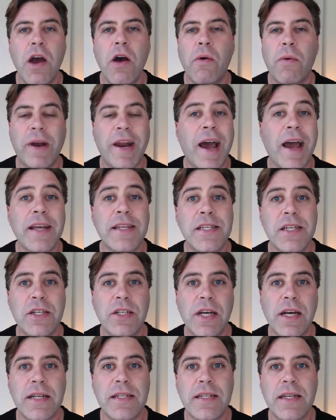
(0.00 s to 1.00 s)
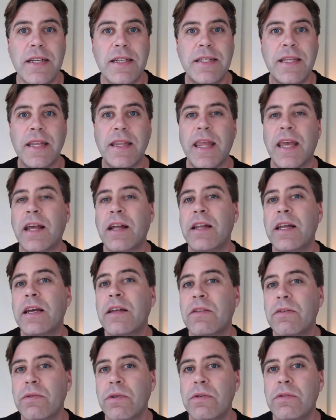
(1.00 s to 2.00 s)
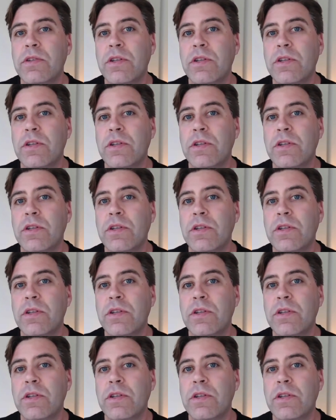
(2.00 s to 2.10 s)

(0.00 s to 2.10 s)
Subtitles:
What I suggest is that they click through